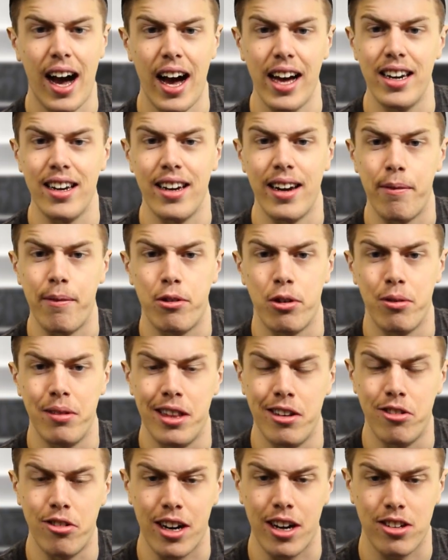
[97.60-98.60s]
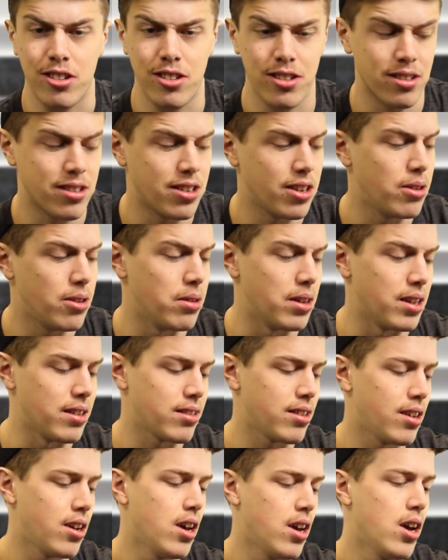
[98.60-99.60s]
I didn't have to read the directions to do
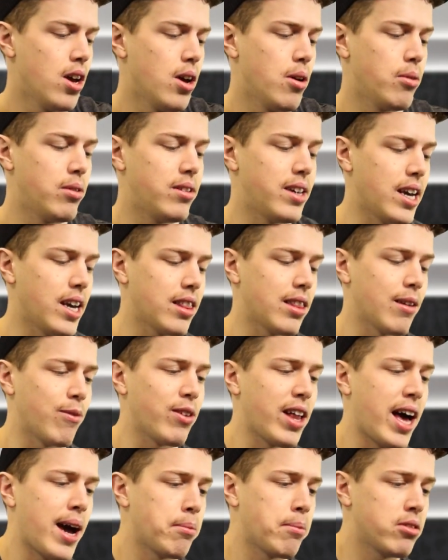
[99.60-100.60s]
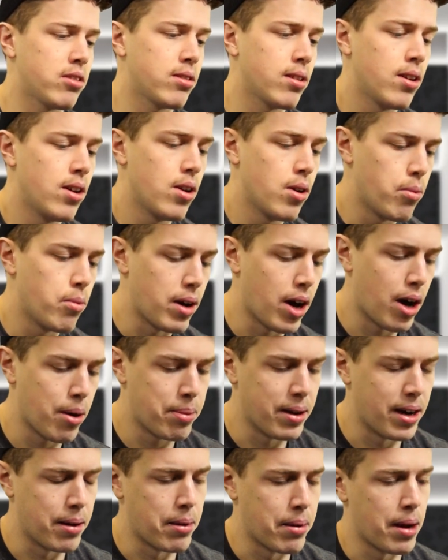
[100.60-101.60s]
this. Take the flaps, we
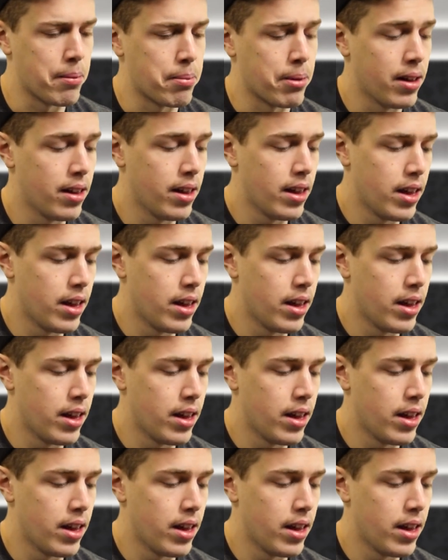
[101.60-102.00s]
open them up,